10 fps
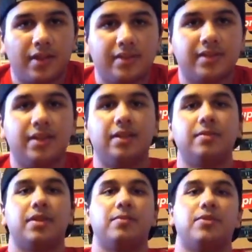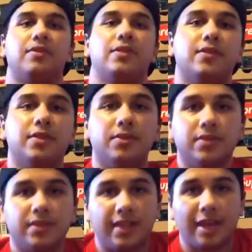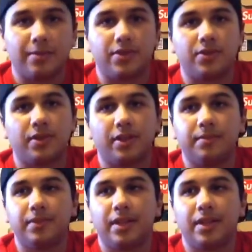like I said in my previous videos, is the cappuccino cup,